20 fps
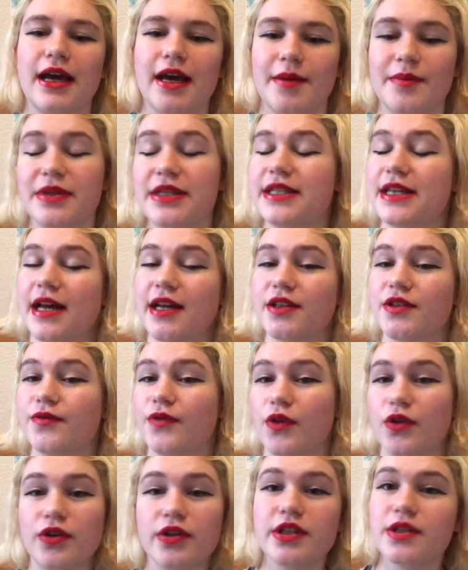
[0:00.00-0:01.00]
stands
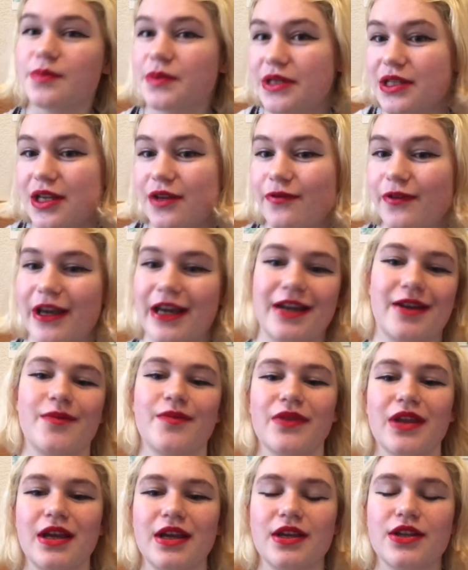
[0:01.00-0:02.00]
for specific.
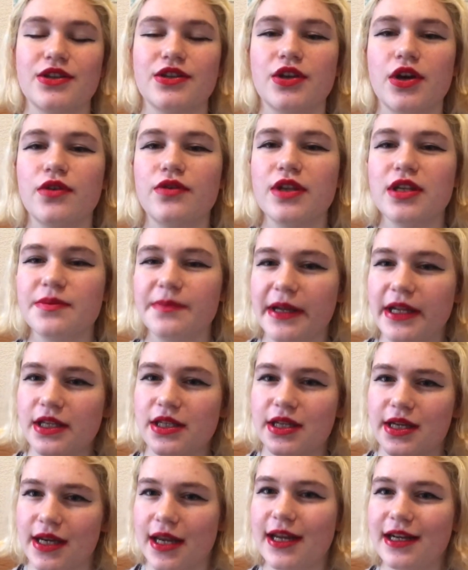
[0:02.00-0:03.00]
So this means
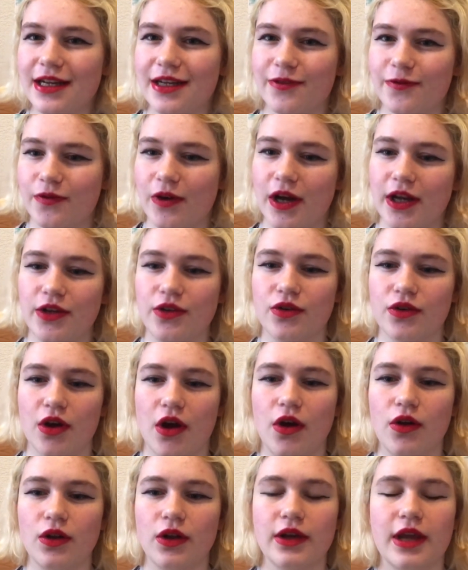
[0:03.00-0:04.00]
clearly define your
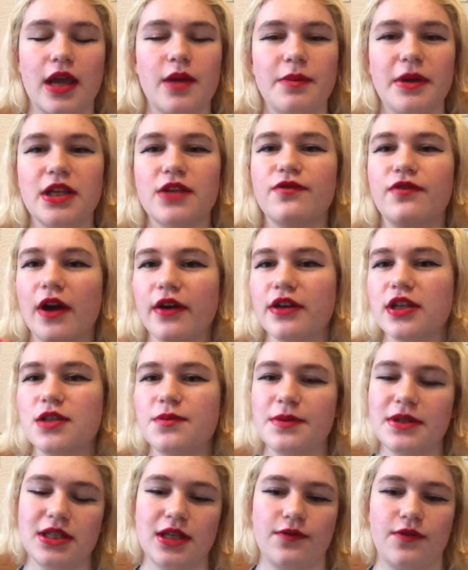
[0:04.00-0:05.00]
goal, okay? Be very
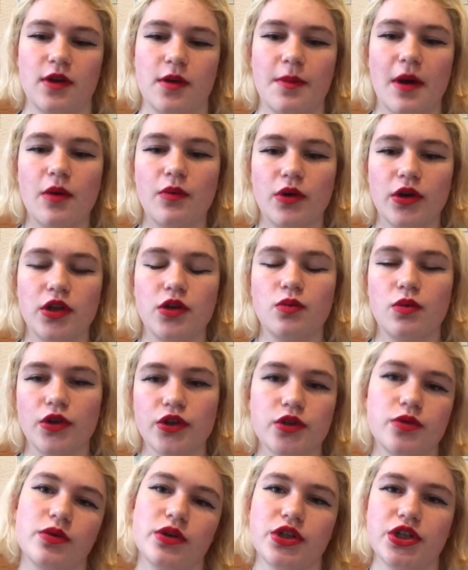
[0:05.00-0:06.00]
specific about what you want
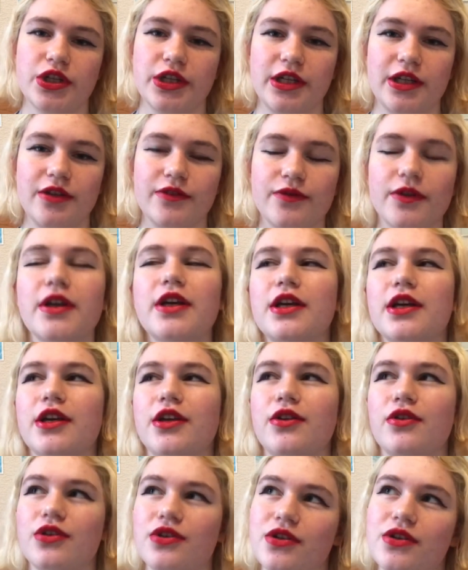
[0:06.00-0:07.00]
to achieve.
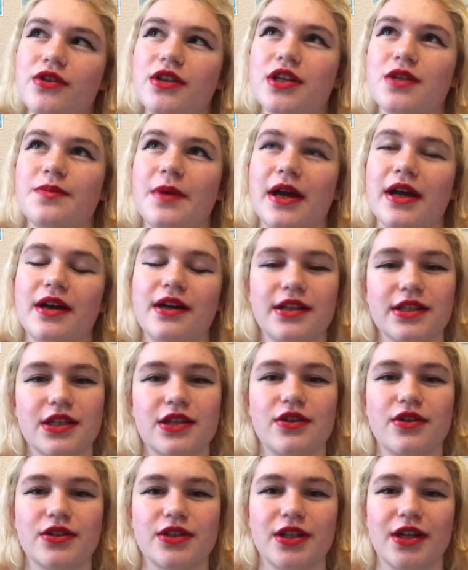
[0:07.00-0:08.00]
You can do this by asking
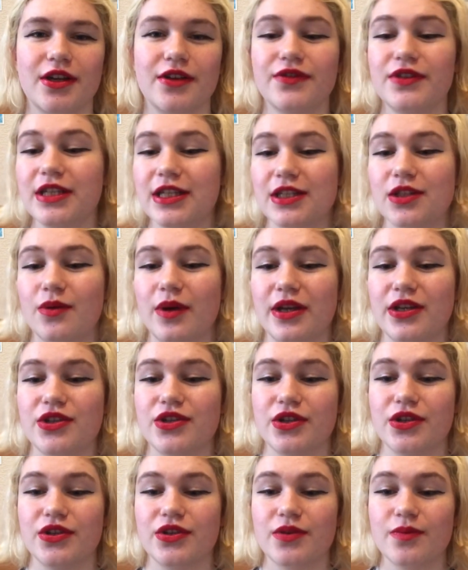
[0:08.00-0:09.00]
yourself 6
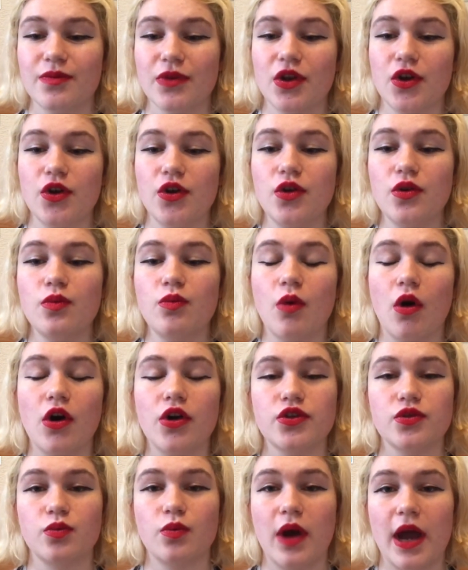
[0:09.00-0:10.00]
questions. Who,
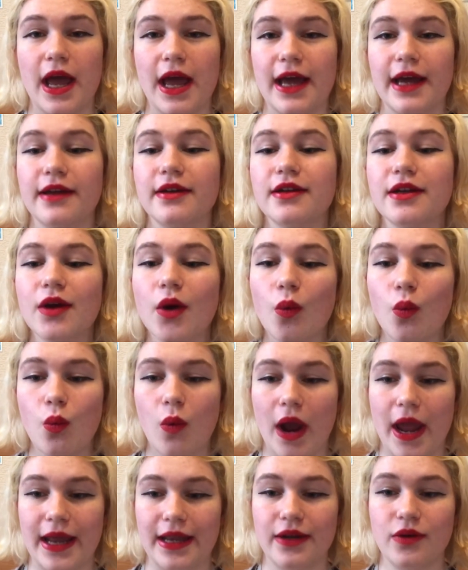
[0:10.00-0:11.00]
what, where,
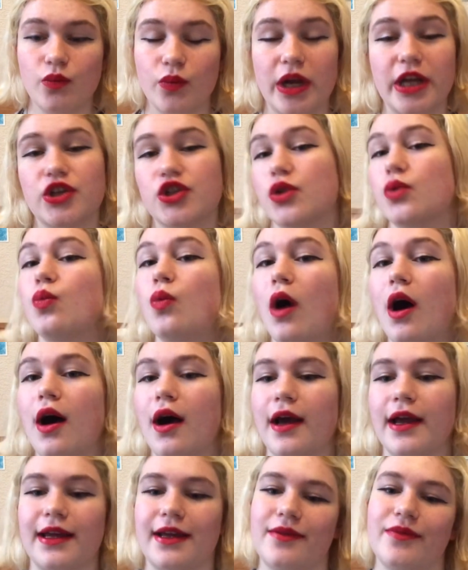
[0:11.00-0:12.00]
when, which, and
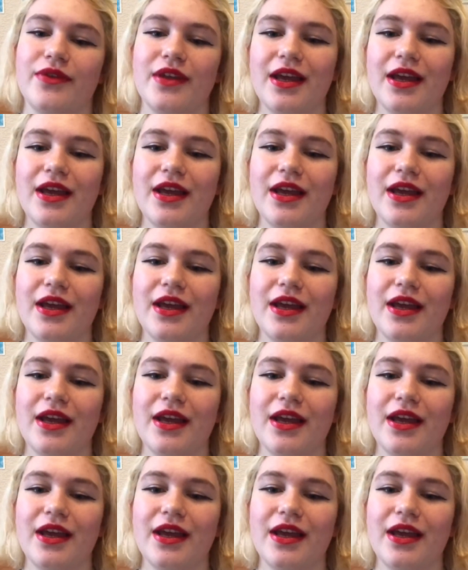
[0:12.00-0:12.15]
why.